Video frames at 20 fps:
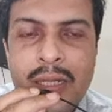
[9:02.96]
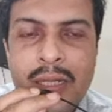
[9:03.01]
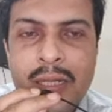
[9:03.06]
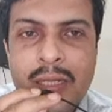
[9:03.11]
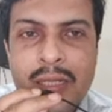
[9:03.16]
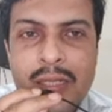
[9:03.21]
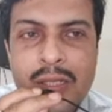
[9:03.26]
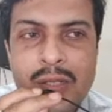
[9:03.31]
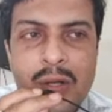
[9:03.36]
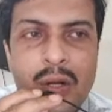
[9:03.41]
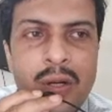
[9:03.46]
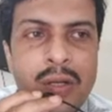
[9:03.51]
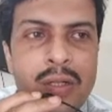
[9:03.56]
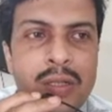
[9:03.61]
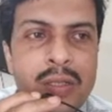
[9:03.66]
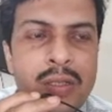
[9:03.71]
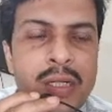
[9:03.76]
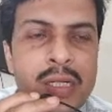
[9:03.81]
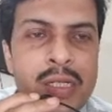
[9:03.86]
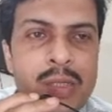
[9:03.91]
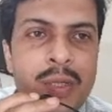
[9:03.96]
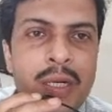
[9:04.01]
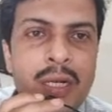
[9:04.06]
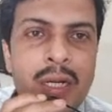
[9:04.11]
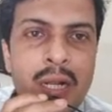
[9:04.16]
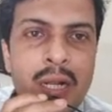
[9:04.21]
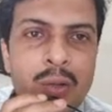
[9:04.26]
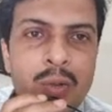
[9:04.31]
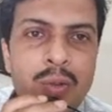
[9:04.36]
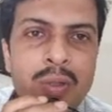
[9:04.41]
signal is not
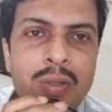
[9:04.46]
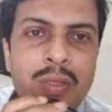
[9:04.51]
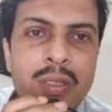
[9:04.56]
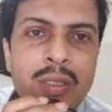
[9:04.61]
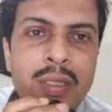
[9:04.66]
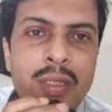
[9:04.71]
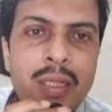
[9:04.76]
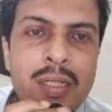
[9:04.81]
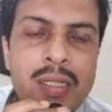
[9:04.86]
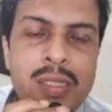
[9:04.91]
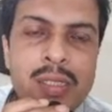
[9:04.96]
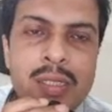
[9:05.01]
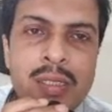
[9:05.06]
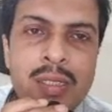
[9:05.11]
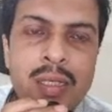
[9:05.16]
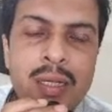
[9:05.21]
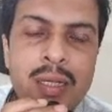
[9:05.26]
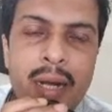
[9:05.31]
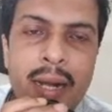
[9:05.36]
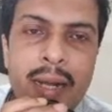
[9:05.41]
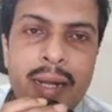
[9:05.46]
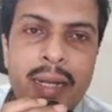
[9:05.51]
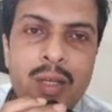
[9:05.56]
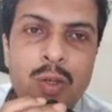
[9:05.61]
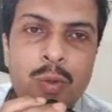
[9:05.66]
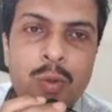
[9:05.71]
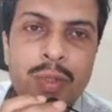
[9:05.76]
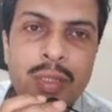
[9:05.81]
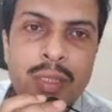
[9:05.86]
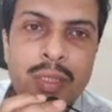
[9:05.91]
transmitted alone. It is
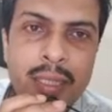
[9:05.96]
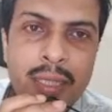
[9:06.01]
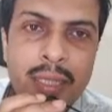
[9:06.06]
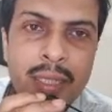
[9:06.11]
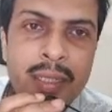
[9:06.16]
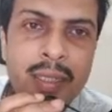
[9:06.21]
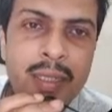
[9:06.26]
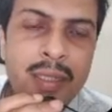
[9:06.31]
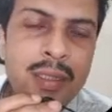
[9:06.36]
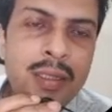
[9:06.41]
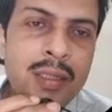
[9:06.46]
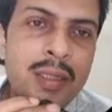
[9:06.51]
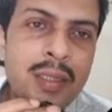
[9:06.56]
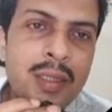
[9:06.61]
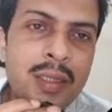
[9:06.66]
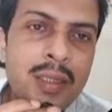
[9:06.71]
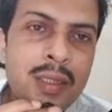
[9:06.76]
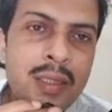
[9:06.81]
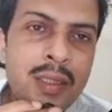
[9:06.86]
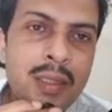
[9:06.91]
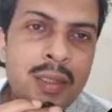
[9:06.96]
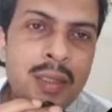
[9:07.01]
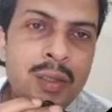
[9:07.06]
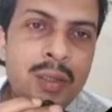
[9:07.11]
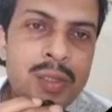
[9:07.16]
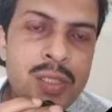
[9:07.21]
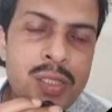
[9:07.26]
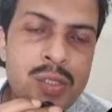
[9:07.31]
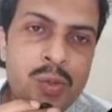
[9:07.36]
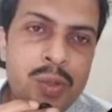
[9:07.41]
riding over the carrier,
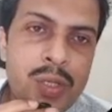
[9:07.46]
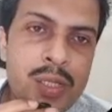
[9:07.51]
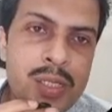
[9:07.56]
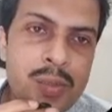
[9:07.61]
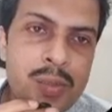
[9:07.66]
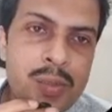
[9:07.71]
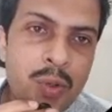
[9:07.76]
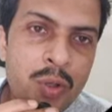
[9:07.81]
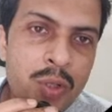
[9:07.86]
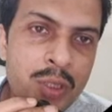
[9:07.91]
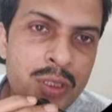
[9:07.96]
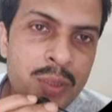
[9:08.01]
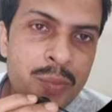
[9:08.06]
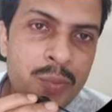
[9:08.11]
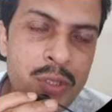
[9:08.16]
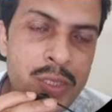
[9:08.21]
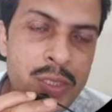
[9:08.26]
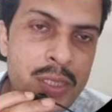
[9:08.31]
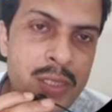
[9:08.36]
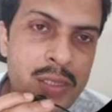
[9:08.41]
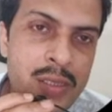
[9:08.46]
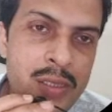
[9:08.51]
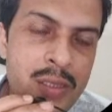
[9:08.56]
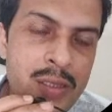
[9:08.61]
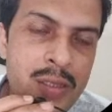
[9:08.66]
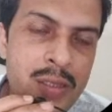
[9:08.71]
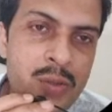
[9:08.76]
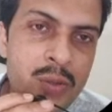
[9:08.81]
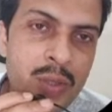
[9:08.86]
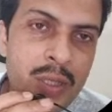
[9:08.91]
which is known as the modulation
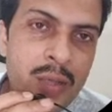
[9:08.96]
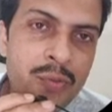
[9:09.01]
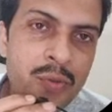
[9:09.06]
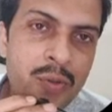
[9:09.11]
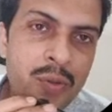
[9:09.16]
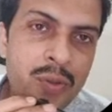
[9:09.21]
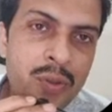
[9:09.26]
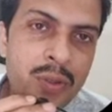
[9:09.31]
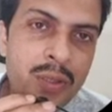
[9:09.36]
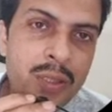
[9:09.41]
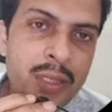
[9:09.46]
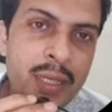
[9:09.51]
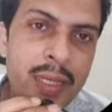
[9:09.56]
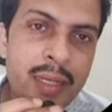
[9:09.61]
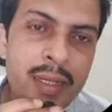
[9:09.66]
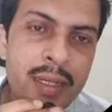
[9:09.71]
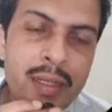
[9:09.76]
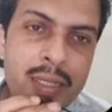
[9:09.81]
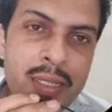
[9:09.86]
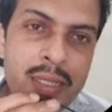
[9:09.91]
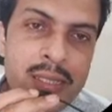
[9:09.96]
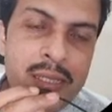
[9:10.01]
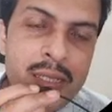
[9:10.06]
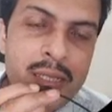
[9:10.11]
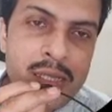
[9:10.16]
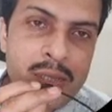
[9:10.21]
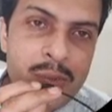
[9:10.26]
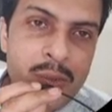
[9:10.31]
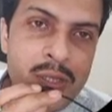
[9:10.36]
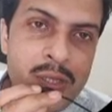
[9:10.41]
process. So therefore, carrier takes
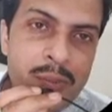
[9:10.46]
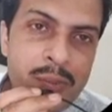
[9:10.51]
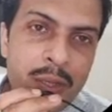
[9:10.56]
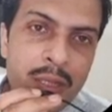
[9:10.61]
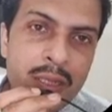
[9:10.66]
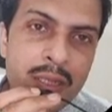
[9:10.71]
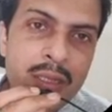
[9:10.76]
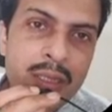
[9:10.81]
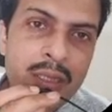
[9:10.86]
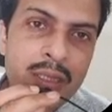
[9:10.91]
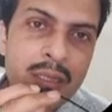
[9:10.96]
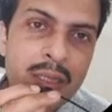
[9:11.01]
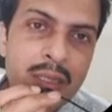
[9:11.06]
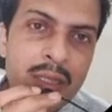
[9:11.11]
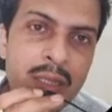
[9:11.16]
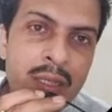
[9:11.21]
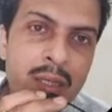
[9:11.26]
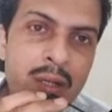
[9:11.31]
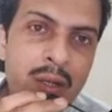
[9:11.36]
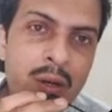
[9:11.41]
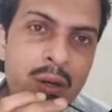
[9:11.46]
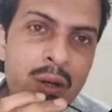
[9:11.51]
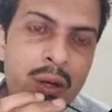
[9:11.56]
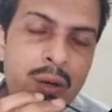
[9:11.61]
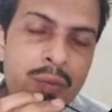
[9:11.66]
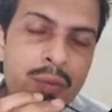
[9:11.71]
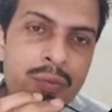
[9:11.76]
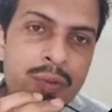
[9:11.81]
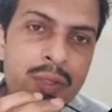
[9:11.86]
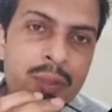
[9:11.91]
the responsibility
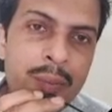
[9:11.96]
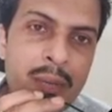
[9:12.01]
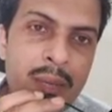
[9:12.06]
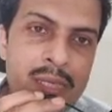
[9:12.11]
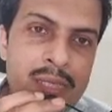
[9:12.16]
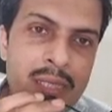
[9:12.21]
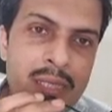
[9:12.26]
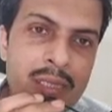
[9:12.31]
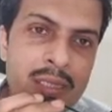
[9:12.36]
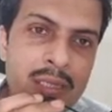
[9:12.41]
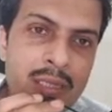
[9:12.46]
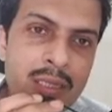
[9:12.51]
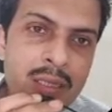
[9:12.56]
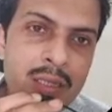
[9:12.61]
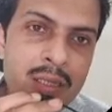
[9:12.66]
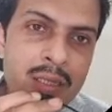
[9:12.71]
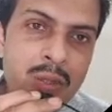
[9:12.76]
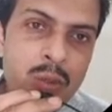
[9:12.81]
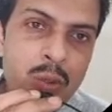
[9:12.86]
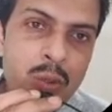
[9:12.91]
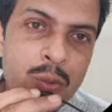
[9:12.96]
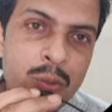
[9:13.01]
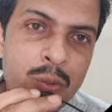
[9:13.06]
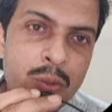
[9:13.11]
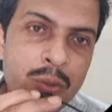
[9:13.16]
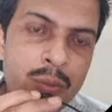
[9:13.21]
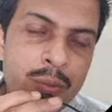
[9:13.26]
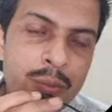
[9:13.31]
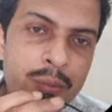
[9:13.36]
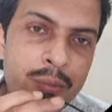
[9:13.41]
of the message
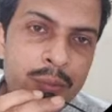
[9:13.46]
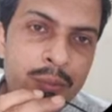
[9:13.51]
to